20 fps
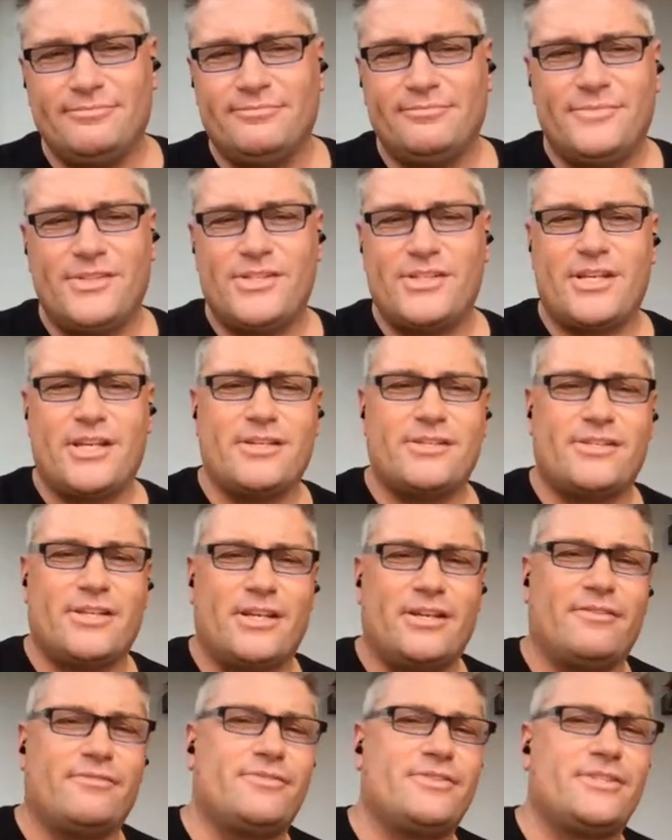Stay
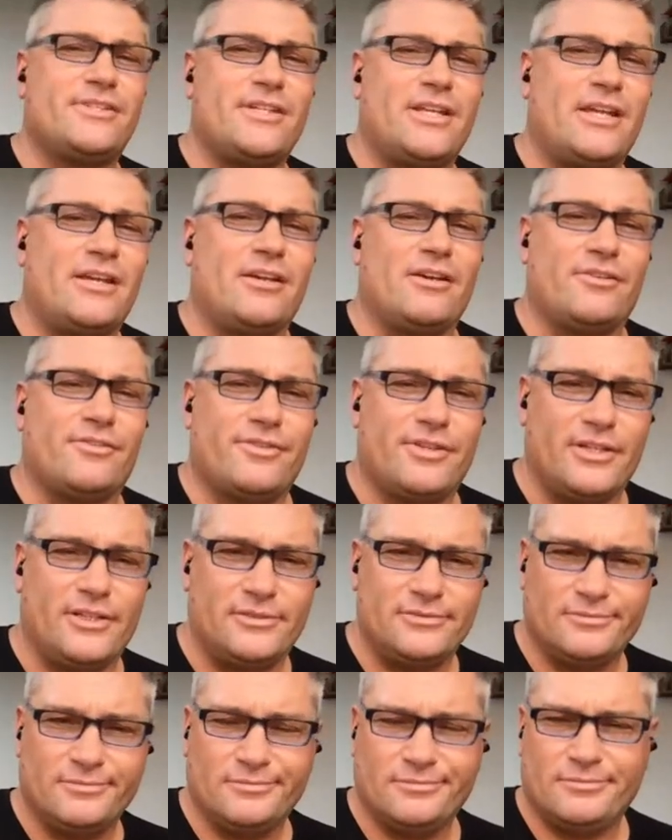safe, stay
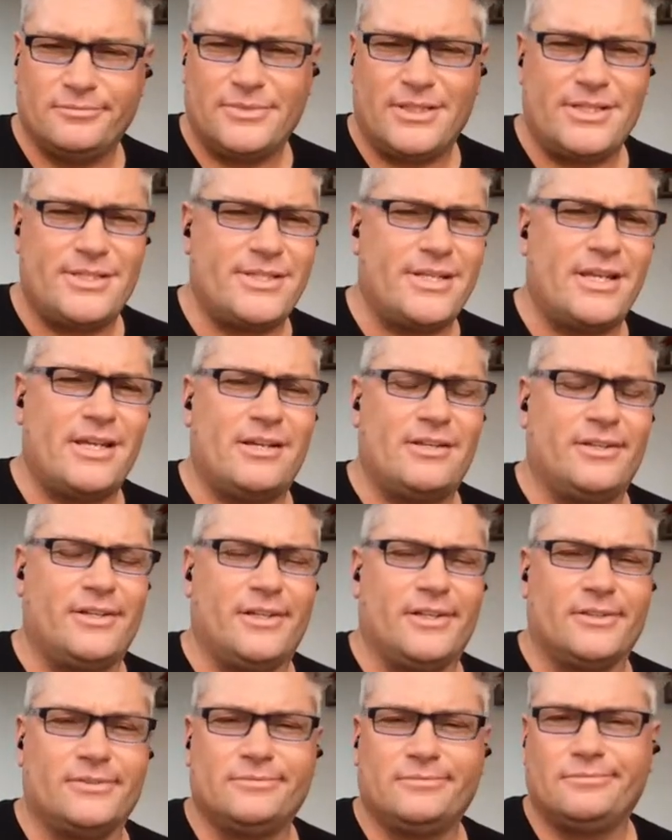healthy, and stay
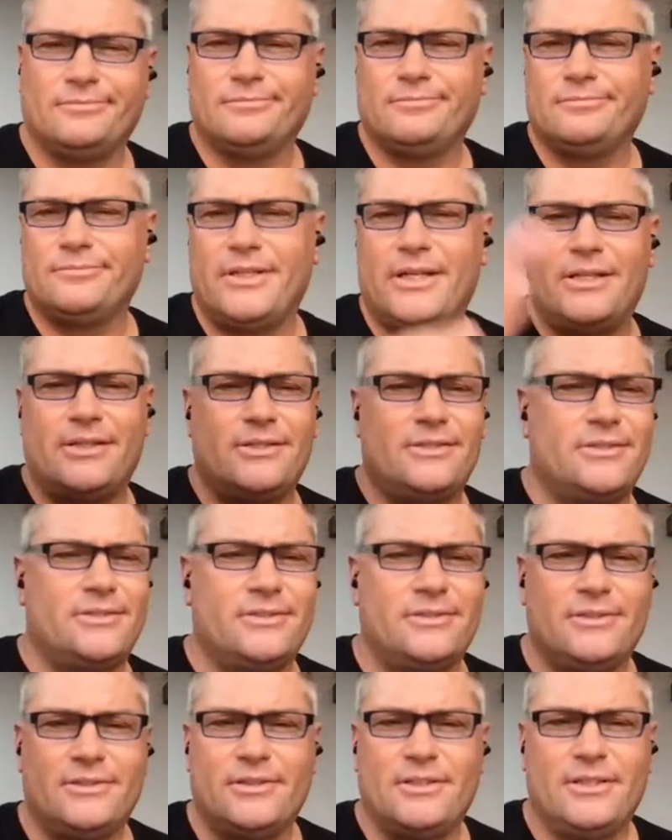clear. And
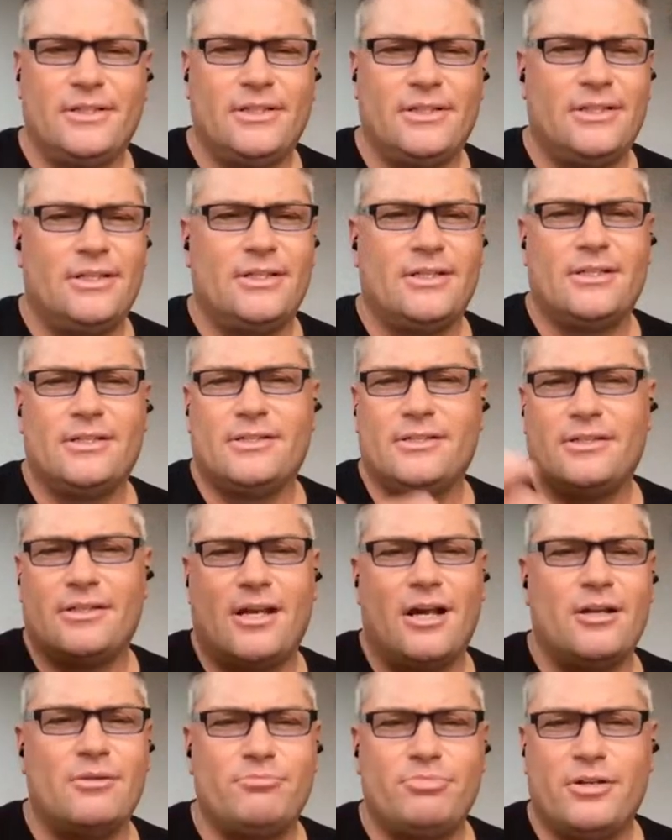
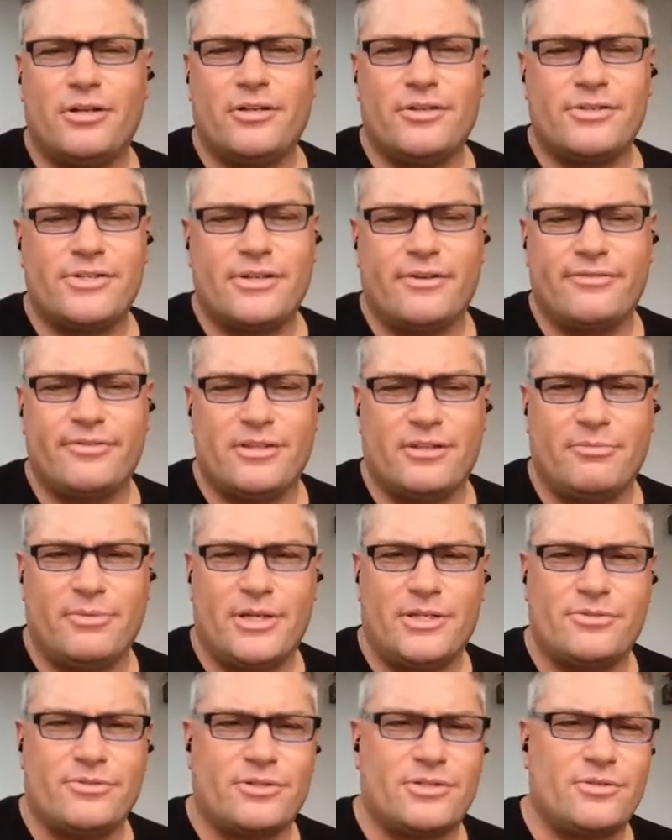unplug yourself from the
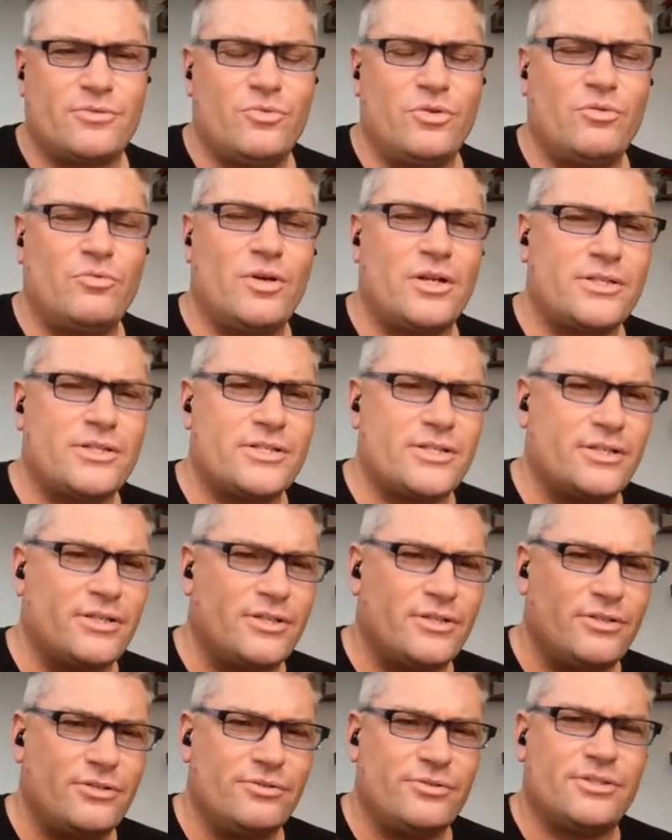matrix. Quit watching the
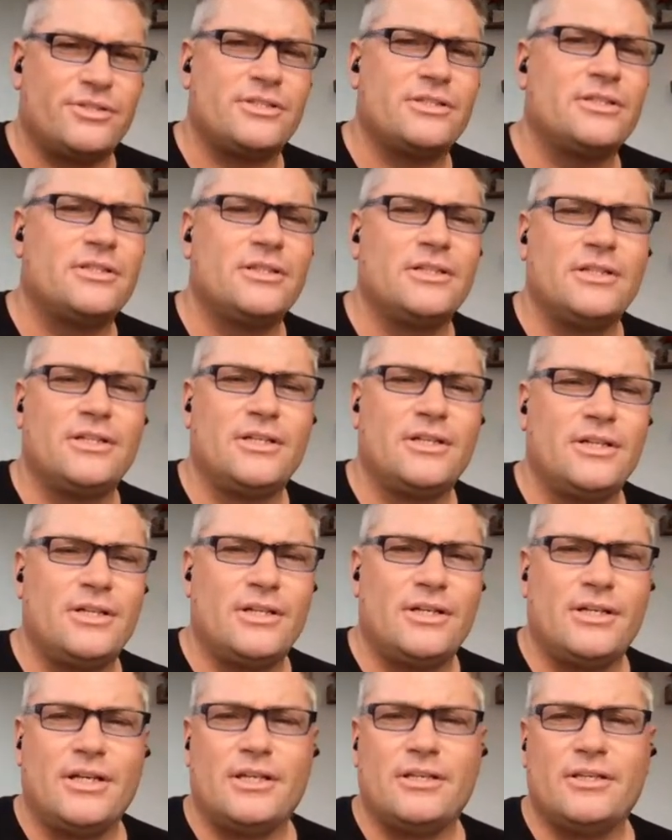news.
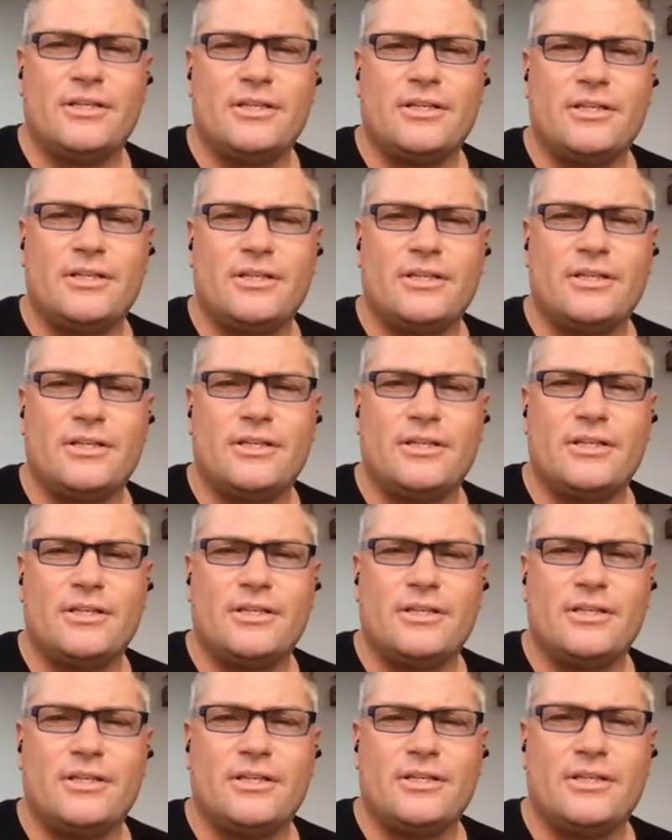Unless you think you
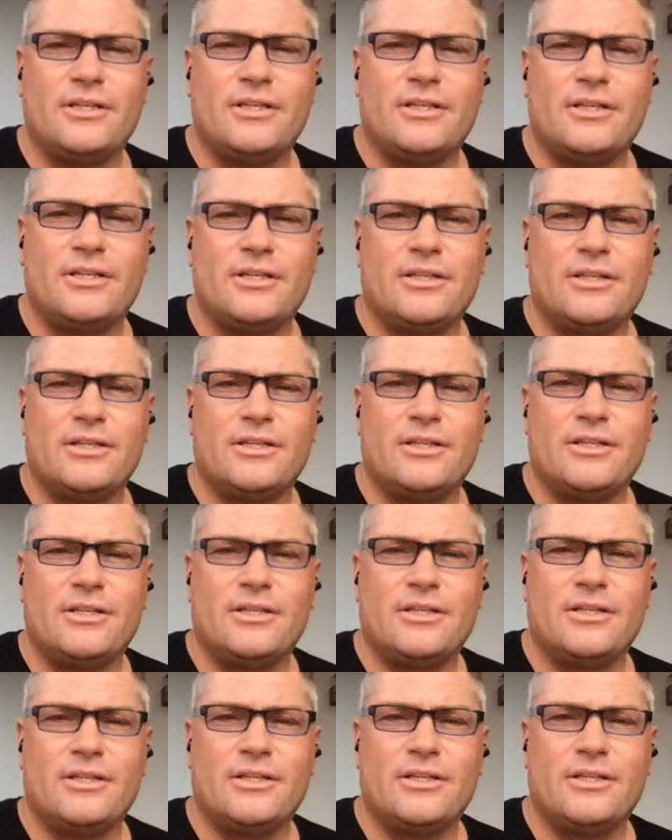can make a direct
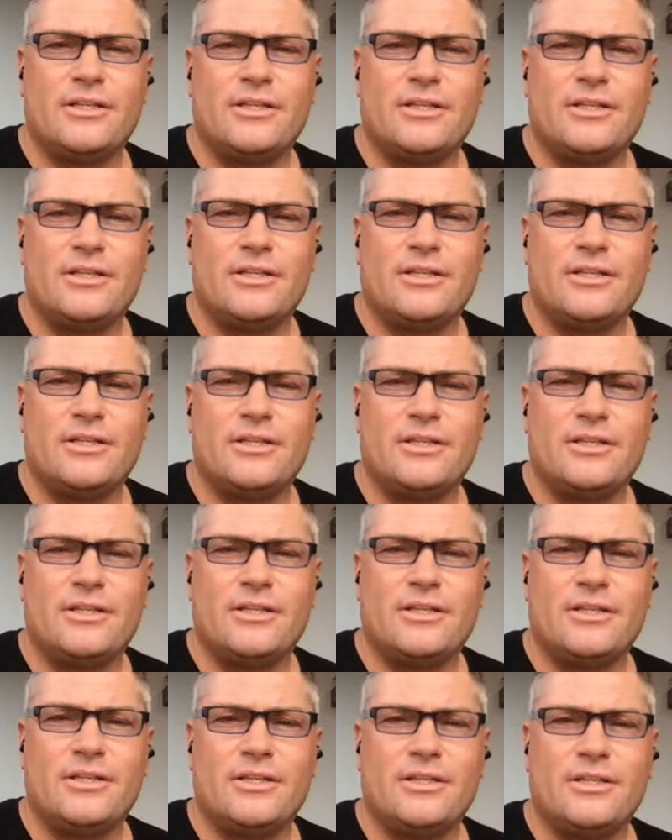personal
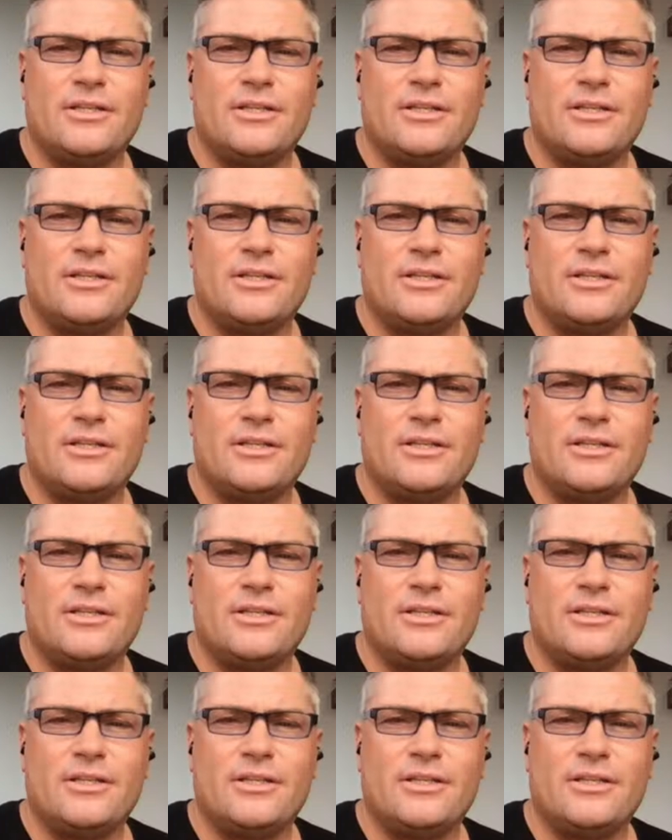difference,